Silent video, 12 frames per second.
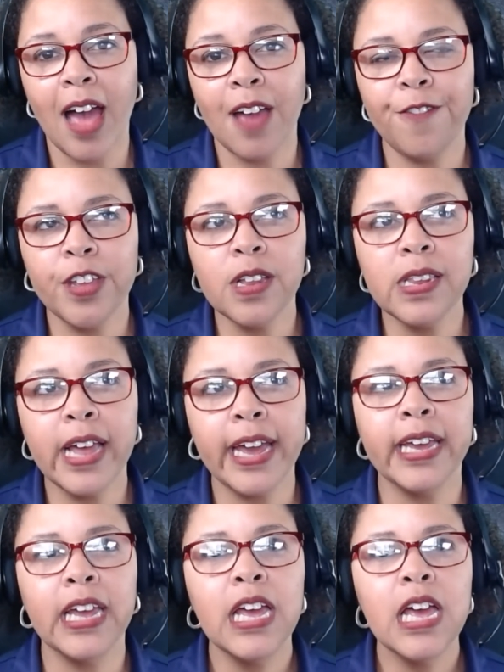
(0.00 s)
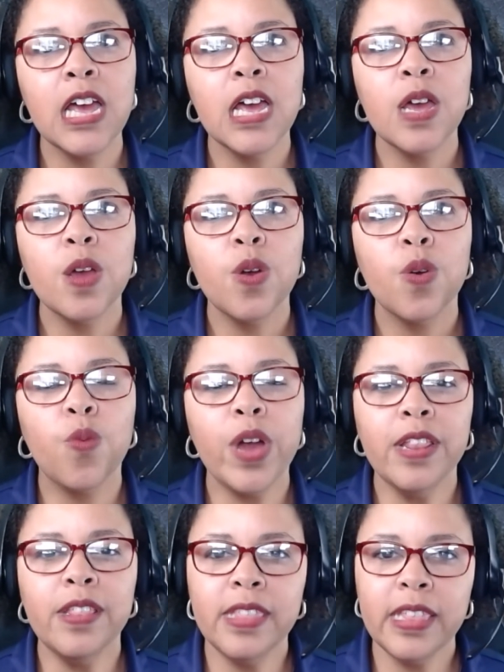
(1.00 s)
feel like
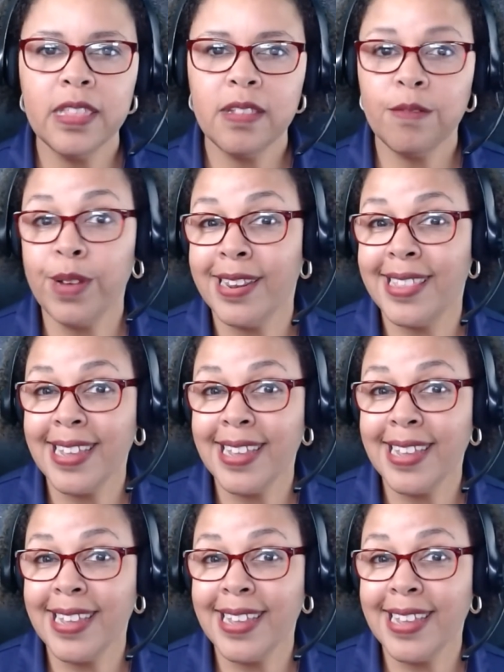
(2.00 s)
when